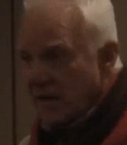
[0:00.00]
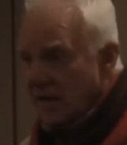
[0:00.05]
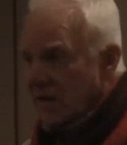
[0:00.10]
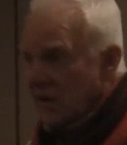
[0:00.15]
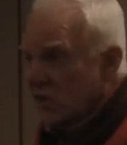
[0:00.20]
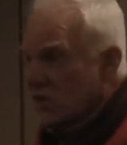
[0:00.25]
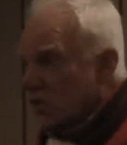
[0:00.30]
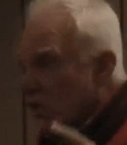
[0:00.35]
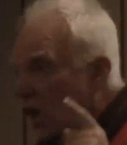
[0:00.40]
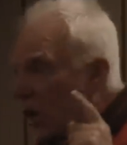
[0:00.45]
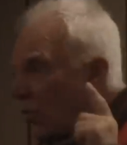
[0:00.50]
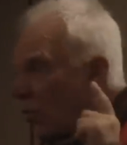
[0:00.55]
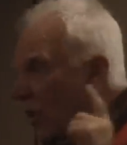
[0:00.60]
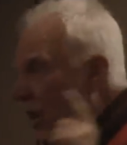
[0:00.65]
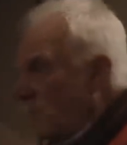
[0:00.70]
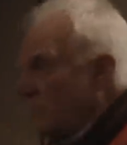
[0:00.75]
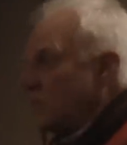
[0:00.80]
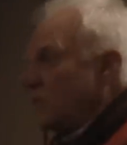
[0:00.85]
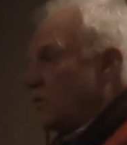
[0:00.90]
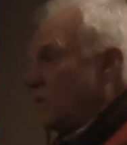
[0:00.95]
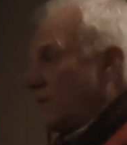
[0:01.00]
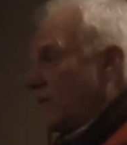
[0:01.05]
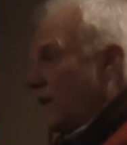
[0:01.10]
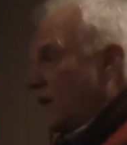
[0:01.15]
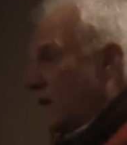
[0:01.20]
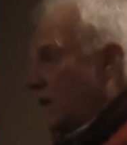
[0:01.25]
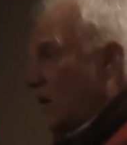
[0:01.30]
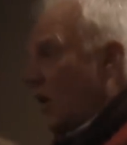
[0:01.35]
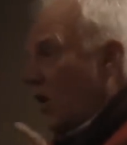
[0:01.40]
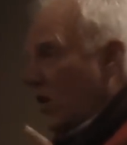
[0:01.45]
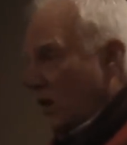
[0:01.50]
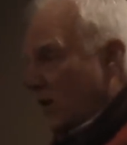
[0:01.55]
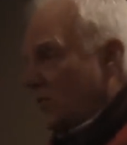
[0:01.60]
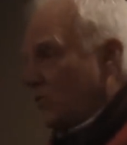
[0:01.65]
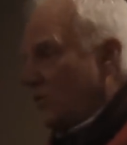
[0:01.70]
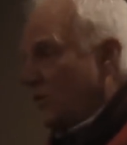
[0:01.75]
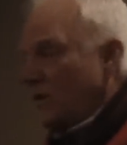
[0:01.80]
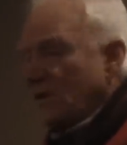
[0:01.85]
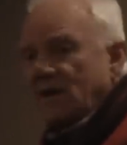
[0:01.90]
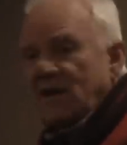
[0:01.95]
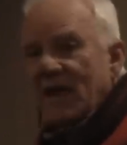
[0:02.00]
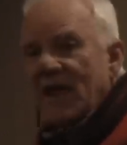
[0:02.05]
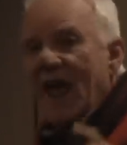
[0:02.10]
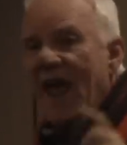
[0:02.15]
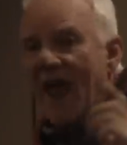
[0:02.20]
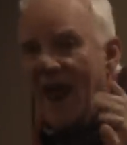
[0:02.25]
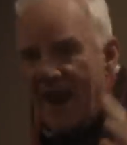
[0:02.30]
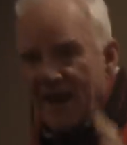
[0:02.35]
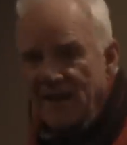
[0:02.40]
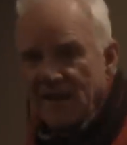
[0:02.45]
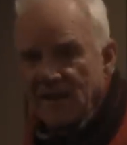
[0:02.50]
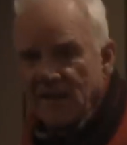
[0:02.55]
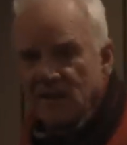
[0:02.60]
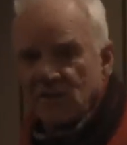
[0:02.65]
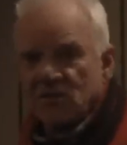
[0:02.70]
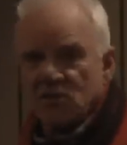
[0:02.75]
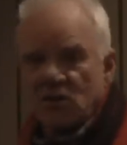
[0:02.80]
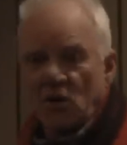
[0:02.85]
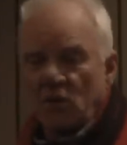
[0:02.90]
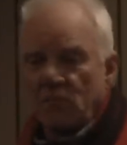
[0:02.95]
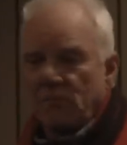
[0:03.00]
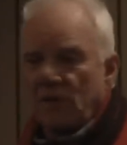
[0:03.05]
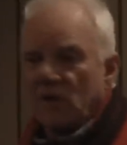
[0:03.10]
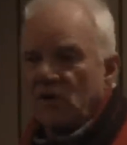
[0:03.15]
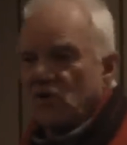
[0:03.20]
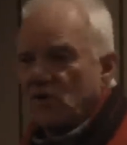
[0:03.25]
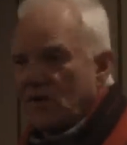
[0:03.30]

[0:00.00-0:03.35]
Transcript: He shot one movie in Hollywood and he hated it so much, and